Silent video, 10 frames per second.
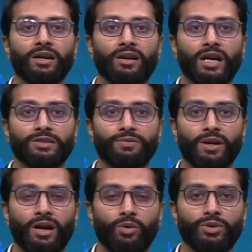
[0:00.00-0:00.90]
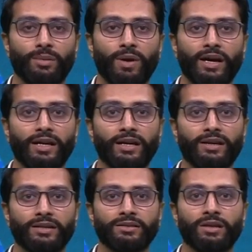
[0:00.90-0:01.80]
transfers
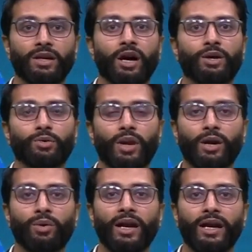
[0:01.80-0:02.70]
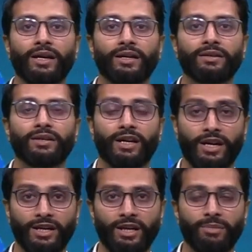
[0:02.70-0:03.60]
counterparty risk to regulated
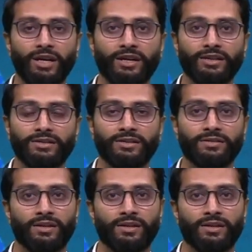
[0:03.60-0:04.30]
intermediaries,